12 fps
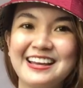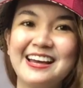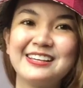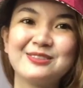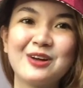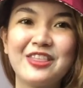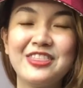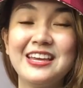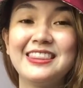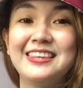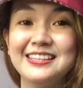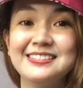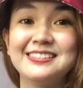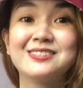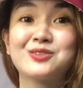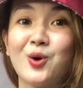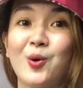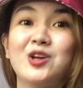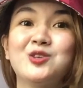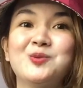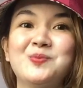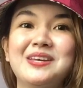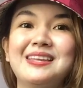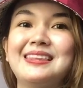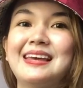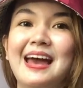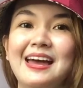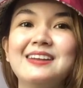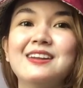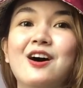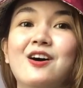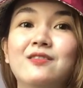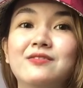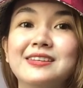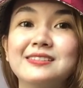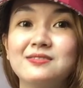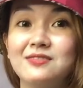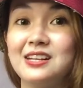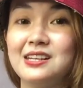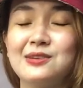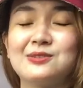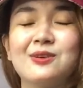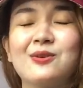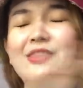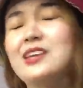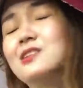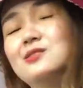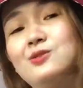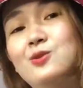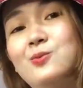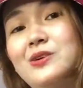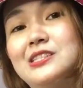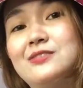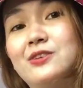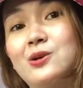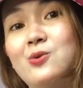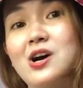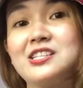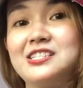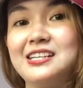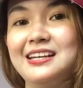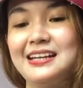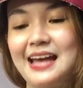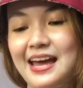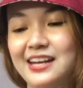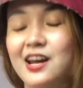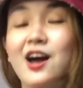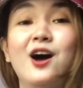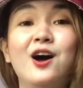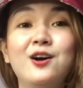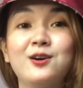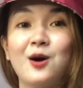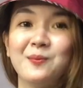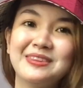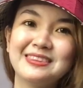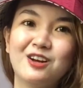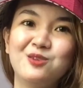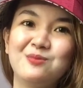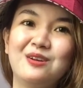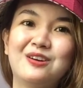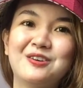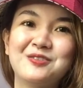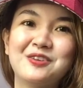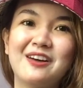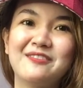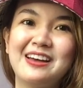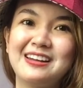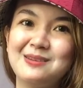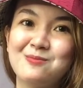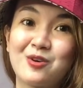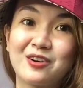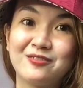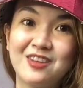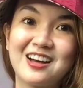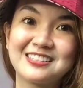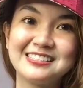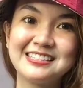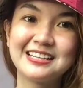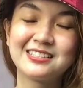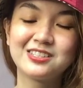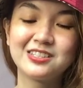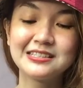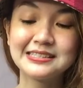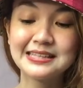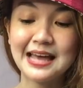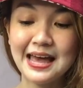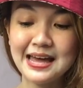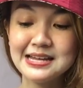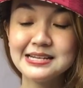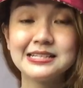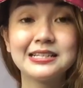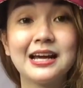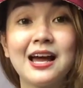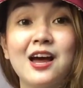guys, so I think this is going to be the end of this video. So thank you so much for watching, and comment down below if you have any more vlog suggestions. And